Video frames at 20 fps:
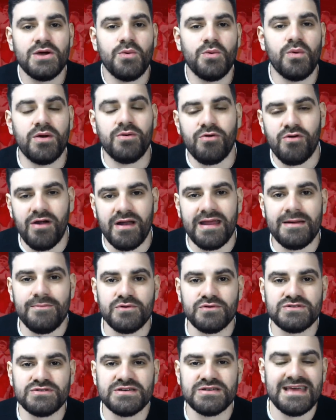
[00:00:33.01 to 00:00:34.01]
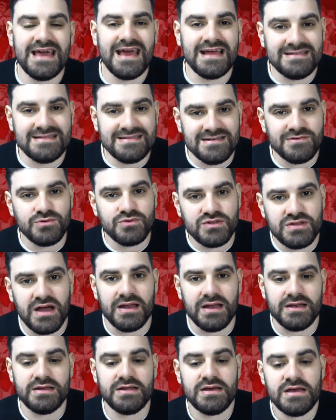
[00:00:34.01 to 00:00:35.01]
we were unable to get a deal
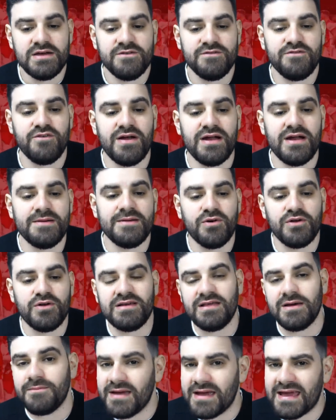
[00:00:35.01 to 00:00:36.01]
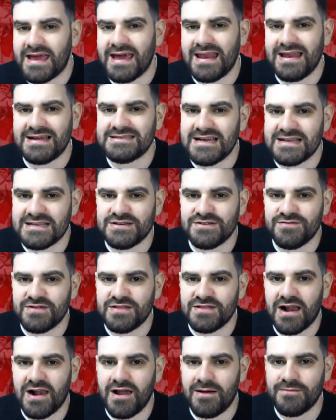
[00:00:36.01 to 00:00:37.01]
done for anybody that Mikel Arteta and
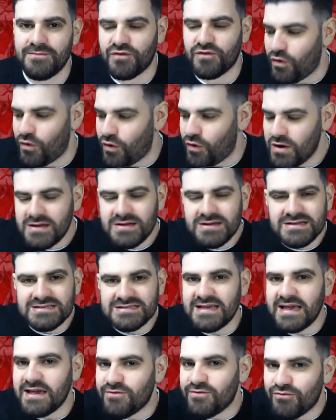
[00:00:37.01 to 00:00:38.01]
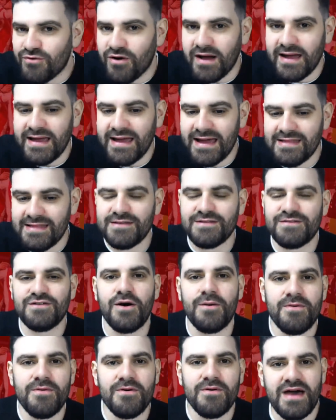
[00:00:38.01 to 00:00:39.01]
the club saw sitting right at the
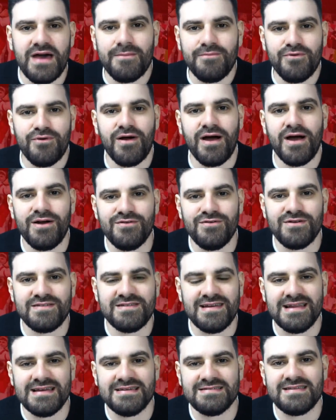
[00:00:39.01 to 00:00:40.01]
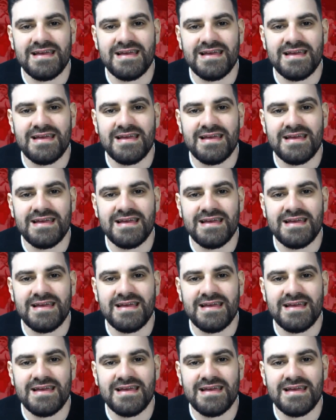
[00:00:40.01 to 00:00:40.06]
top of that priority list.